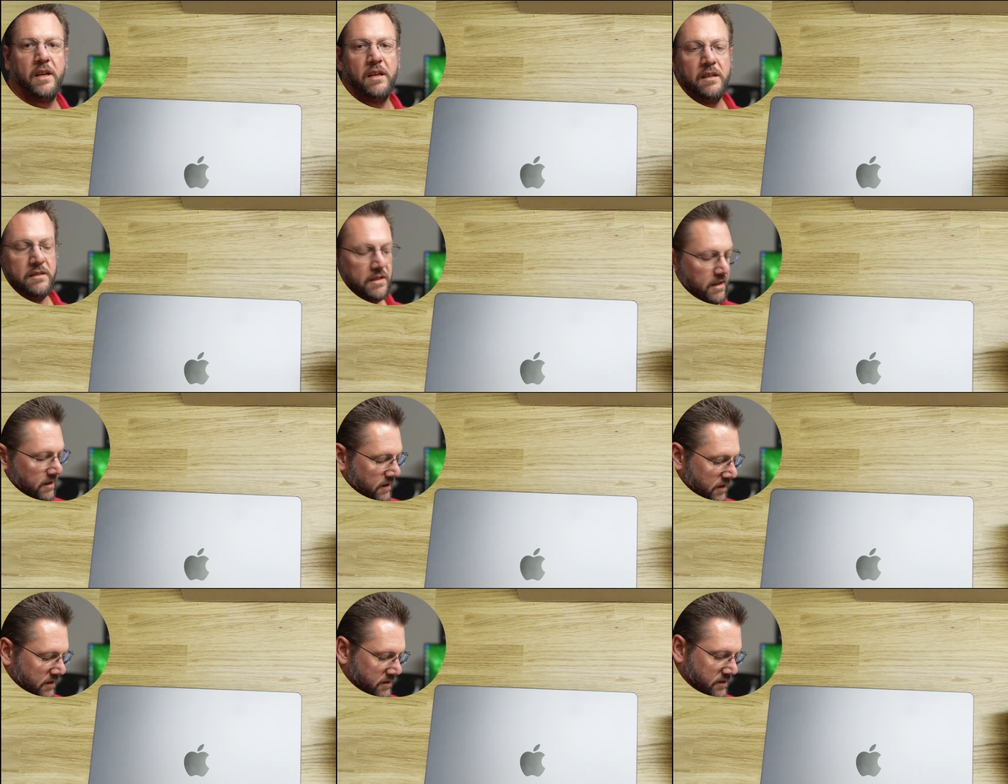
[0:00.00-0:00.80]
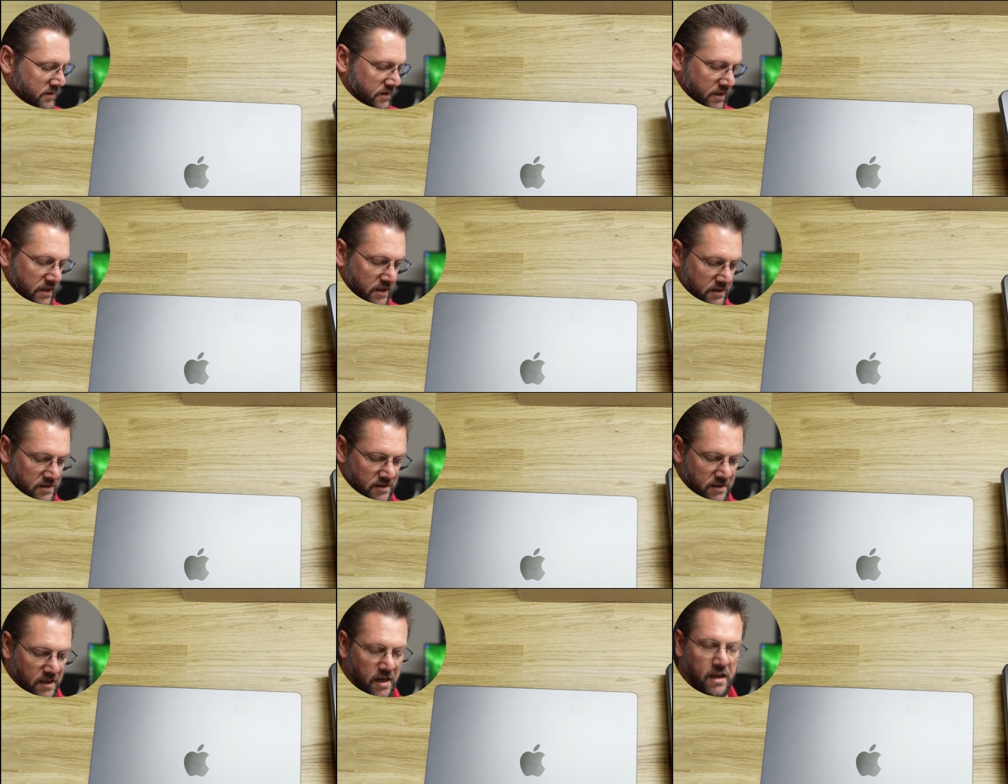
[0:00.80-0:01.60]
they did this and
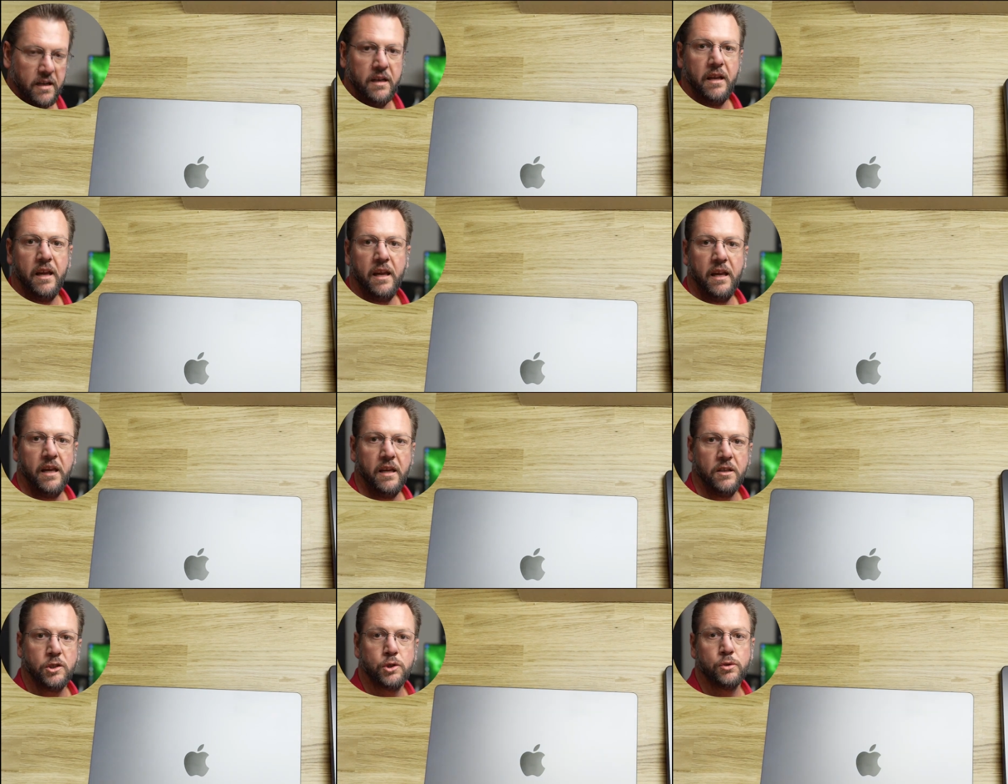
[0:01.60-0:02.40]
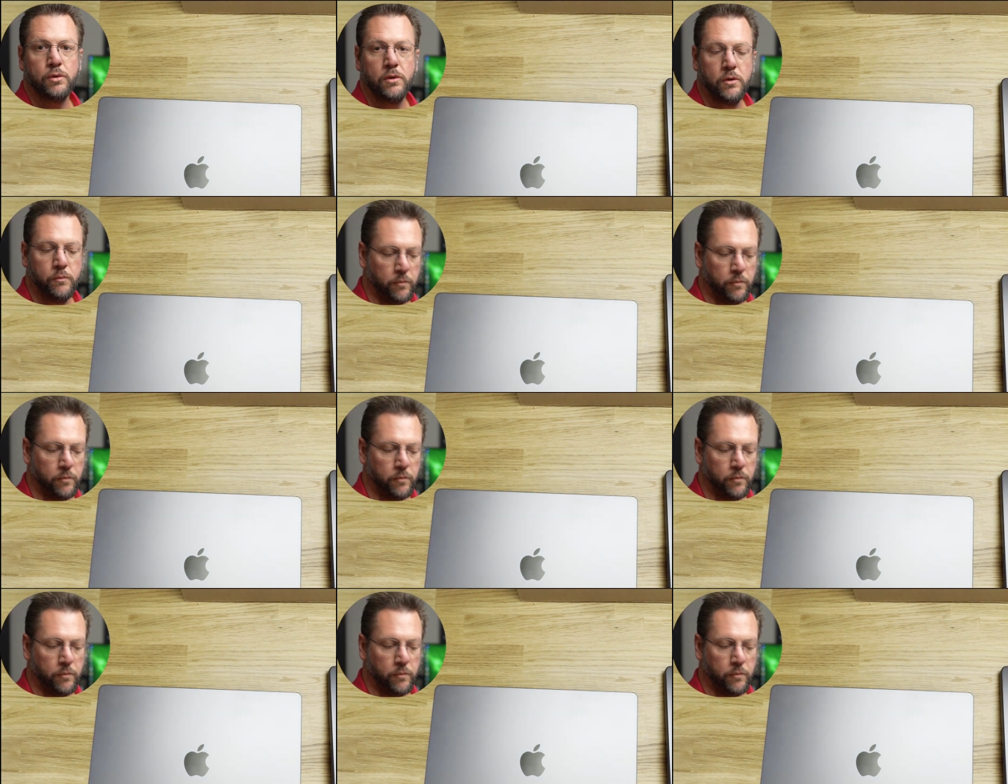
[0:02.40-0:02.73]
it's not a true